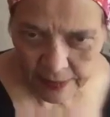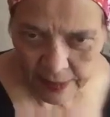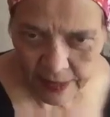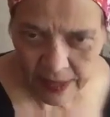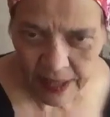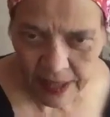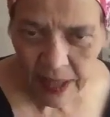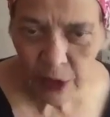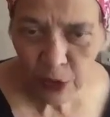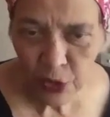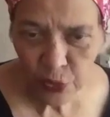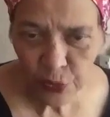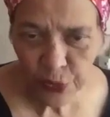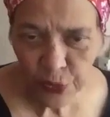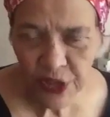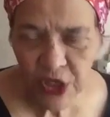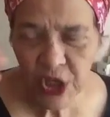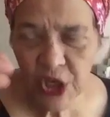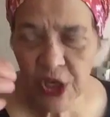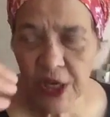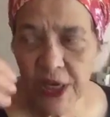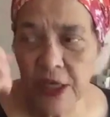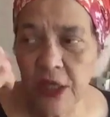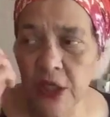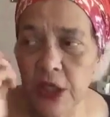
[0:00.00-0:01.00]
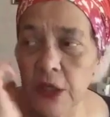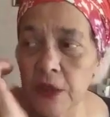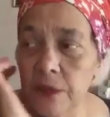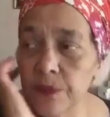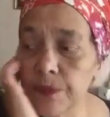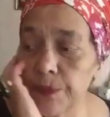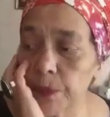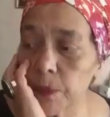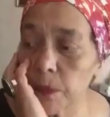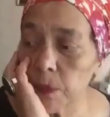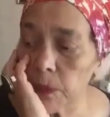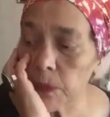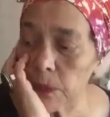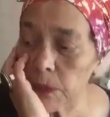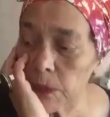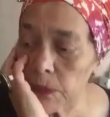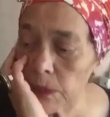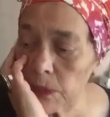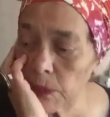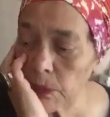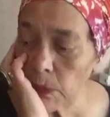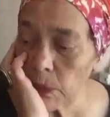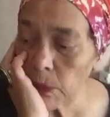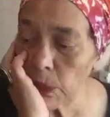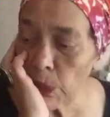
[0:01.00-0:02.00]
How do we change?
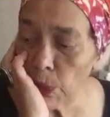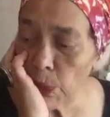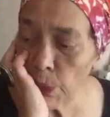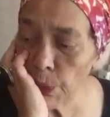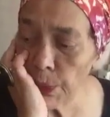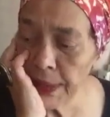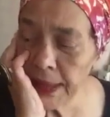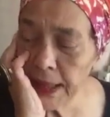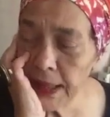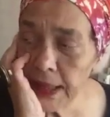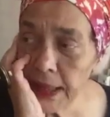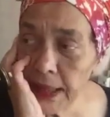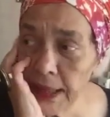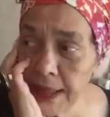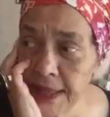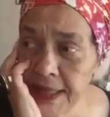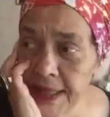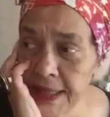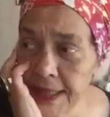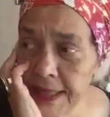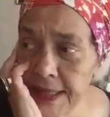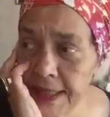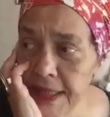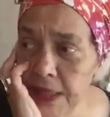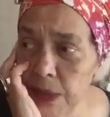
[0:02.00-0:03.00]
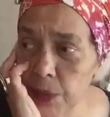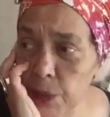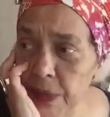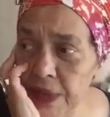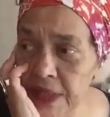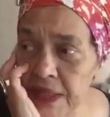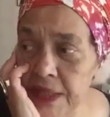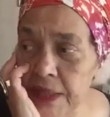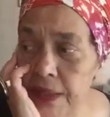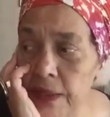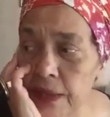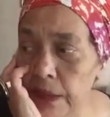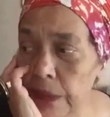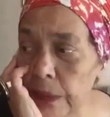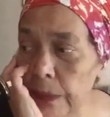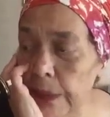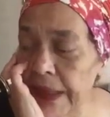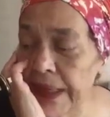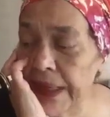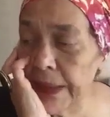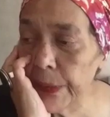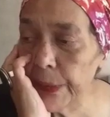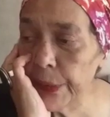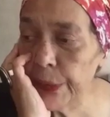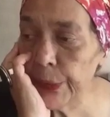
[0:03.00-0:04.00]
Well, as I say, we start
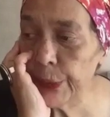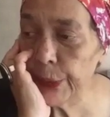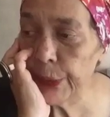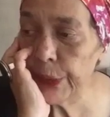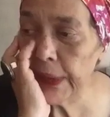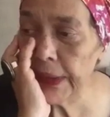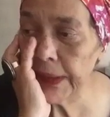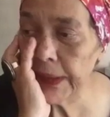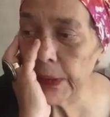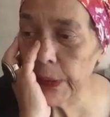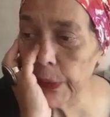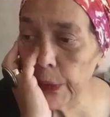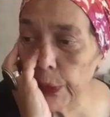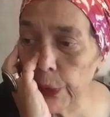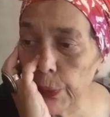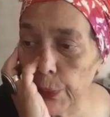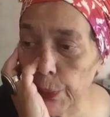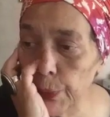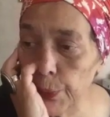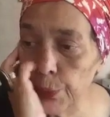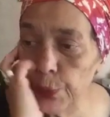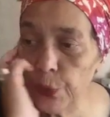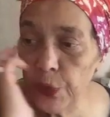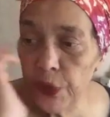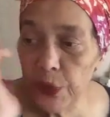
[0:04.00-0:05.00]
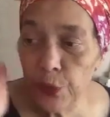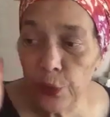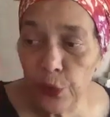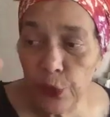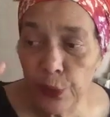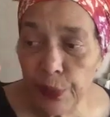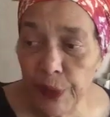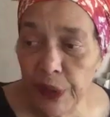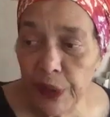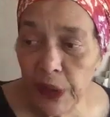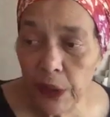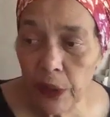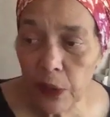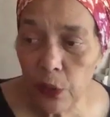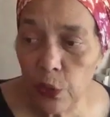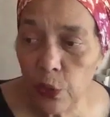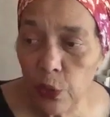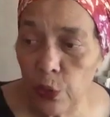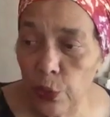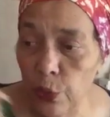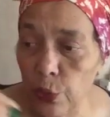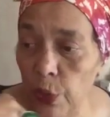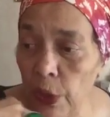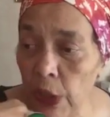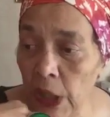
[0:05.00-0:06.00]
by, you know, like we could be, you
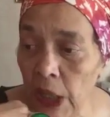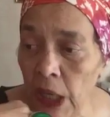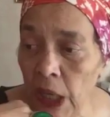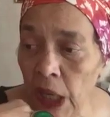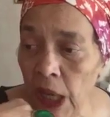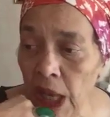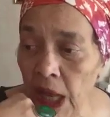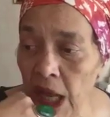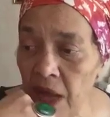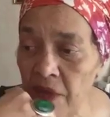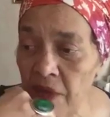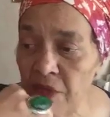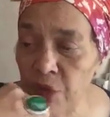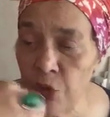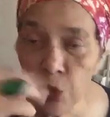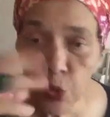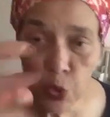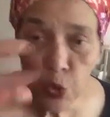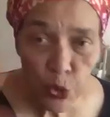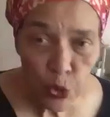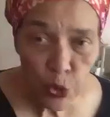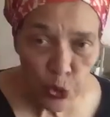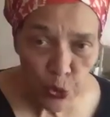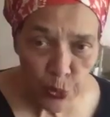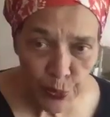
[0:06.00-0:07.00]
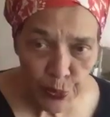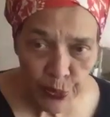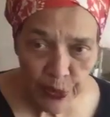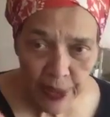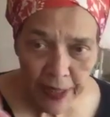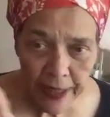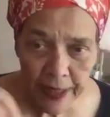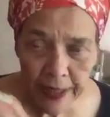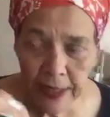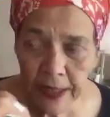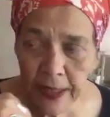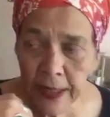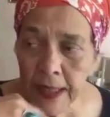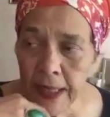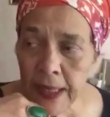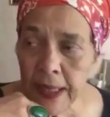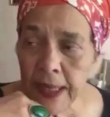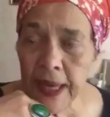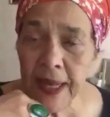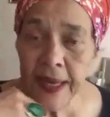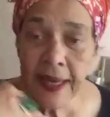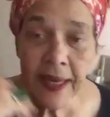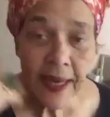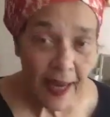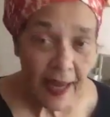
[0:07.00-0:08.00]
know, have a group and
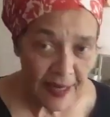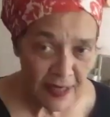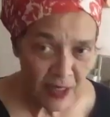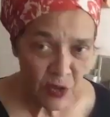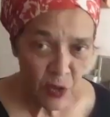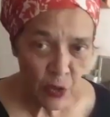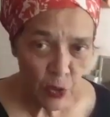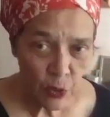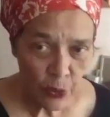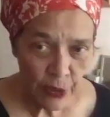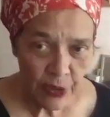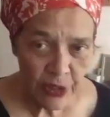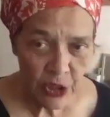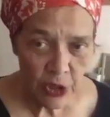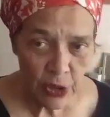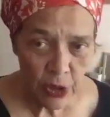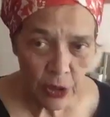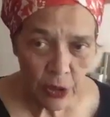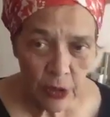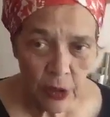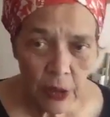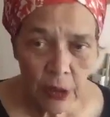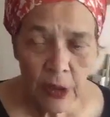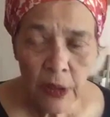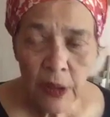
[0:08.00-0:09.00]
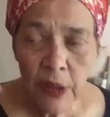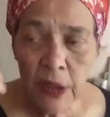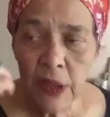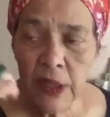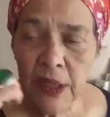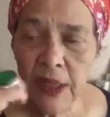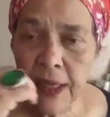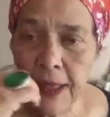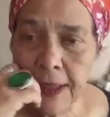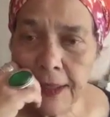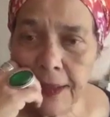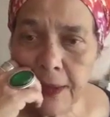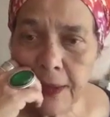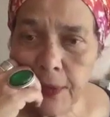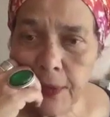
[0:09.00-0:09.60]
ask a question like,